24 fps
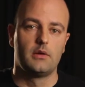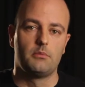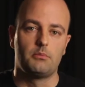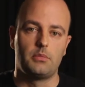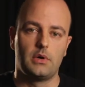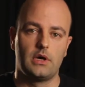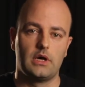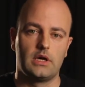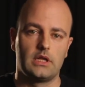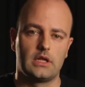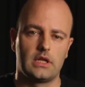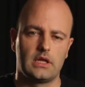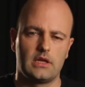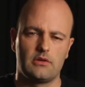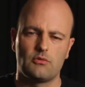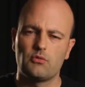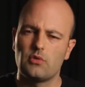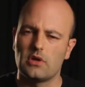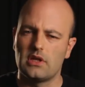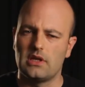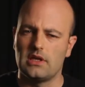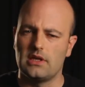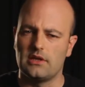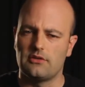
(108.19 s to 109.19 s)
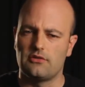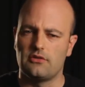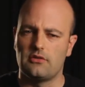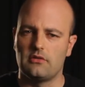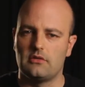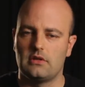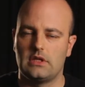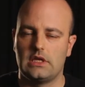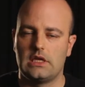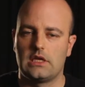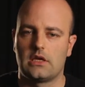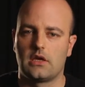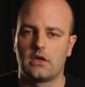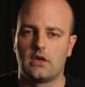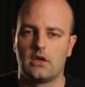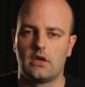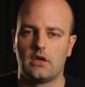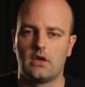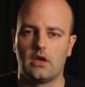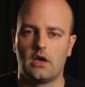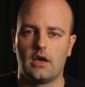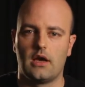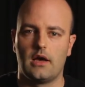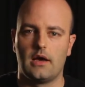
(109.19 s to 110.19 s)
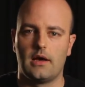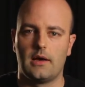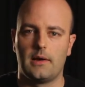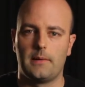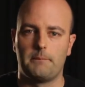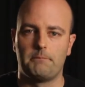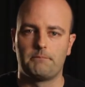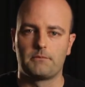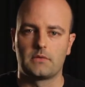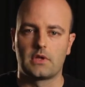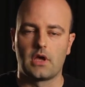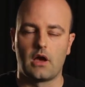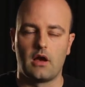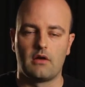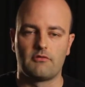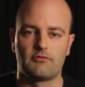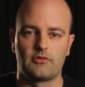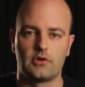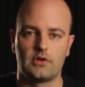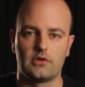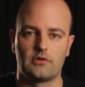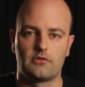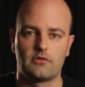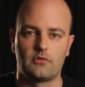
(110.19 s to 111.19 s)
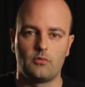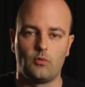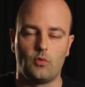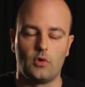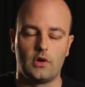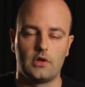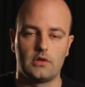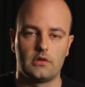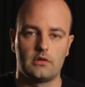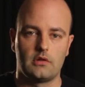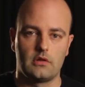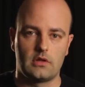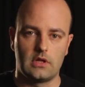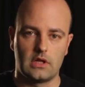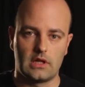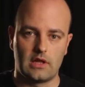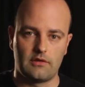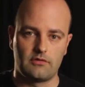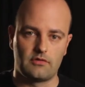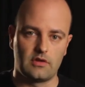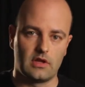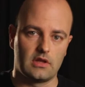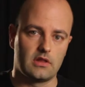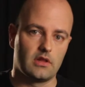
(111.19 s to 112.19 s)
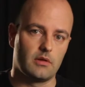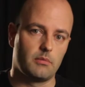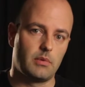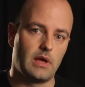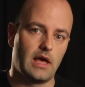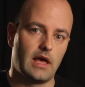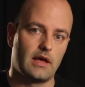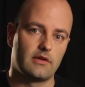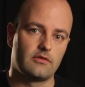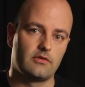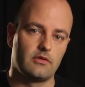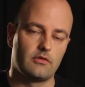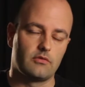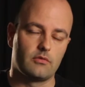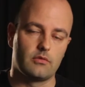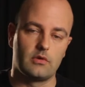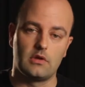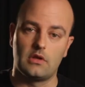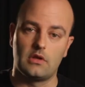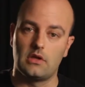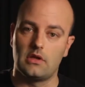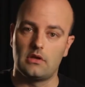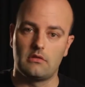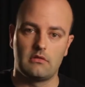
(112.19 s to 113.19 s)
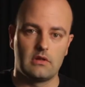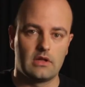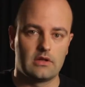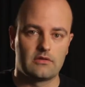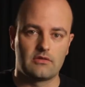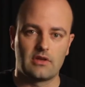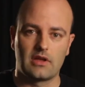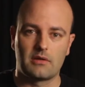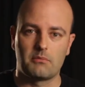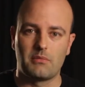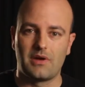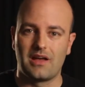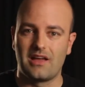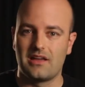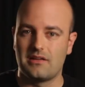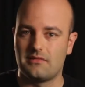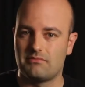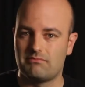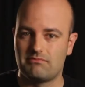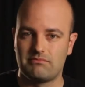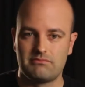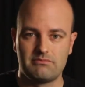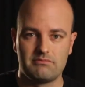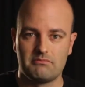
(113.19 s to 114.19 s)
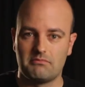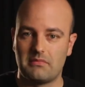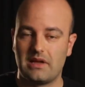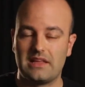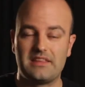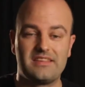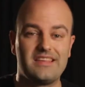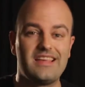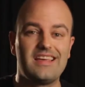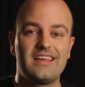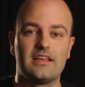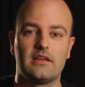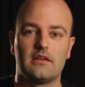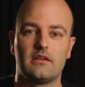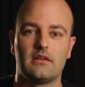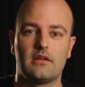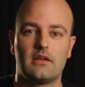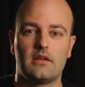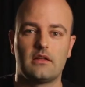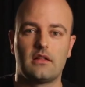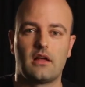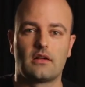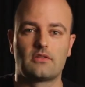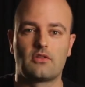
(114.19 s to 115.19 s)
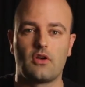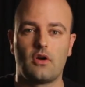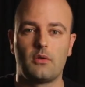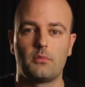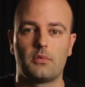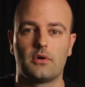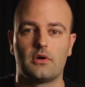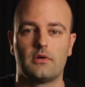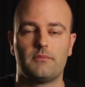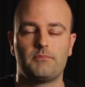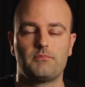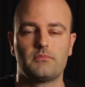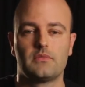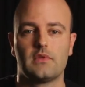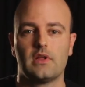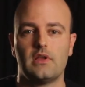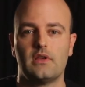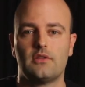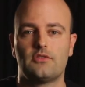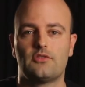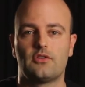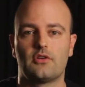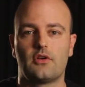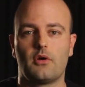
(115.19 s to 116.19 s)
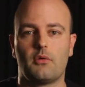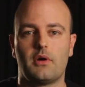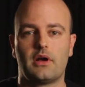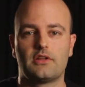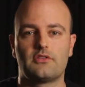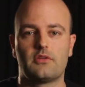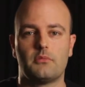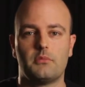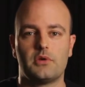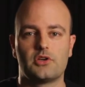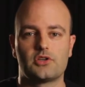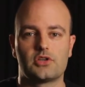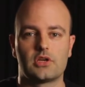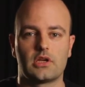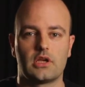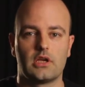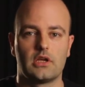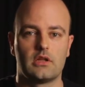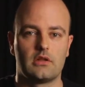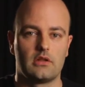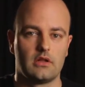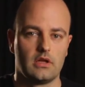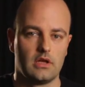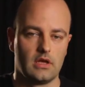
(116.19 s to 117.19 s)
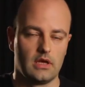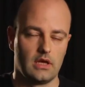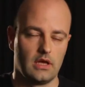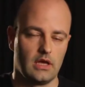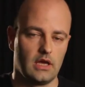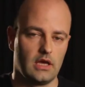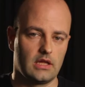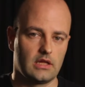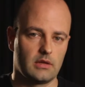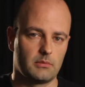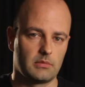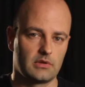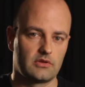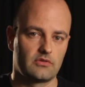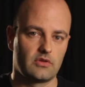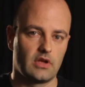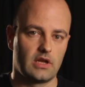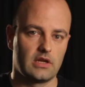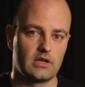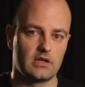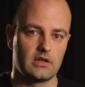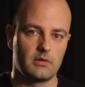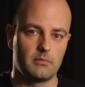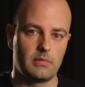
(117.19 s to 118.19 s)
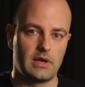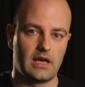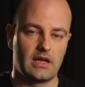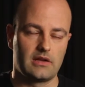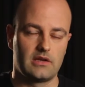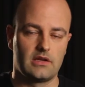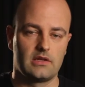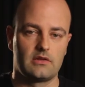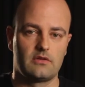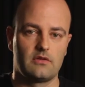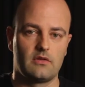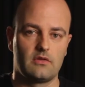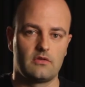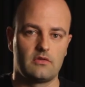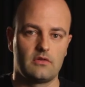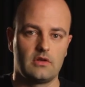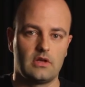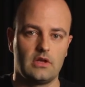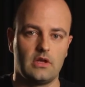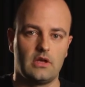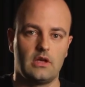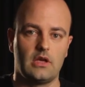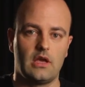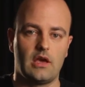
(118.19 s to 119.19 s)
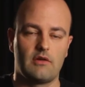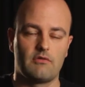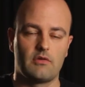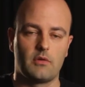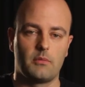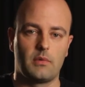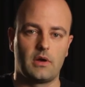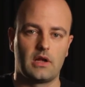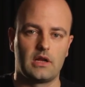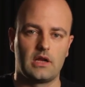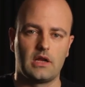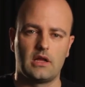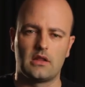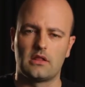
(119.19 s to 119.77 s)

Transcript: But it really is a unique um, conference. One that I've said in the past is really, it's like my my thing in October to go out to Michigan, and I'm excited about it to see everybody.